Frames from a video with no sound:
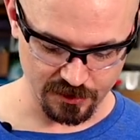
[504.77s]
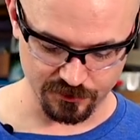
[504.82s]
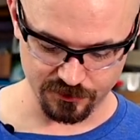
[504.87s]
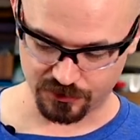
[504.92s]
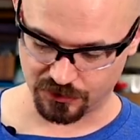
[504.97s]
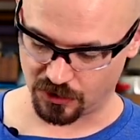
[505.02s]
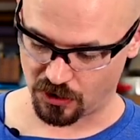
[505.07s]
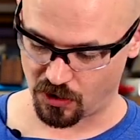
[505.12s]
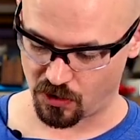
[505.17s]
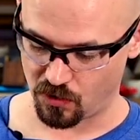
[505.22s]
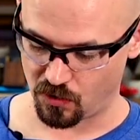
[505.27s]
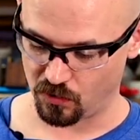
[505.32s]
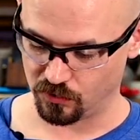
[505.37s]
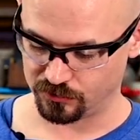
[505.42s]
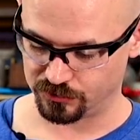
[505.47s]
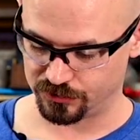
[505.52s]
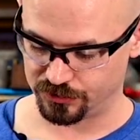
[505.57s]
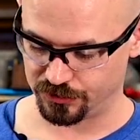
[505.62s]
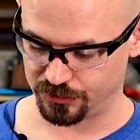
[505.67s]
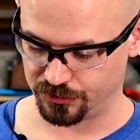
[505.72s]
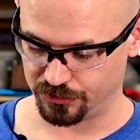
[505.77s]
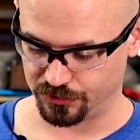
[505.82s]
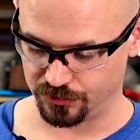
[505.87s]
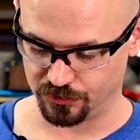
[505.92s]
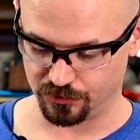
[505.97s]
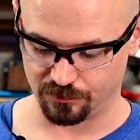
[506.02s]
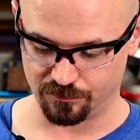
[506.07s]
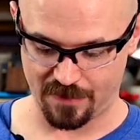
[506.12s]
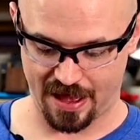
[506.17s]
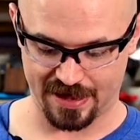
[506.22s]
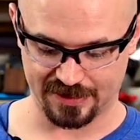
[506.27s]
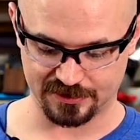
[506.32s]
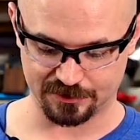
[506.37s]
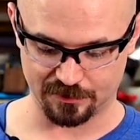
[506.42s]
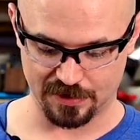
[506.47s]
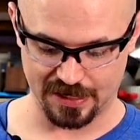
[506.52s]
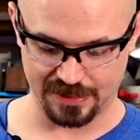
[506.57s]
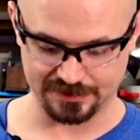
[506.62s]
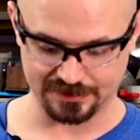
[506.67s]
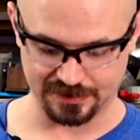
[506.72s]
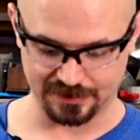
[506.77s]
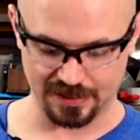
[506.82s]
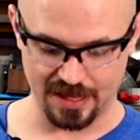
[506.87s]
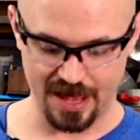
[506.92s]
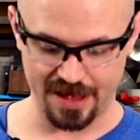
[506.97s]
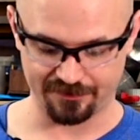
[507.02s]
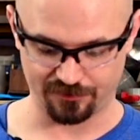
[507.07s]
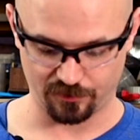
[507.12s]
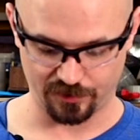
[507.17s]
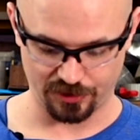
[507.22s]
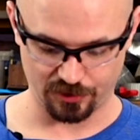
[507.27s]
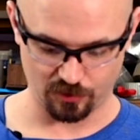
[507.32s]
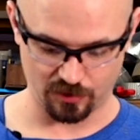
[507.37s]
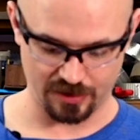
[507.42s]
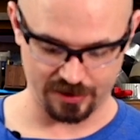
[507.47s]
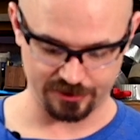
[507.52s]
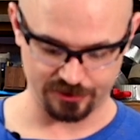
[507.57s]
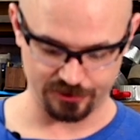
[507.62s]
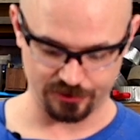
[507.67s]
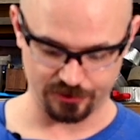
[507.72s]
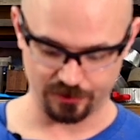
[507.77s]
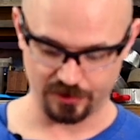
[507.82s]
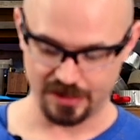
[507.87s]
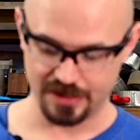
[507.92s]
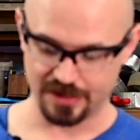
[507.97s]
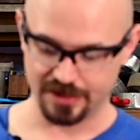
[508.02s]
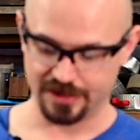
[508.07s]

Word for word: So to maximize the life, what you wanna do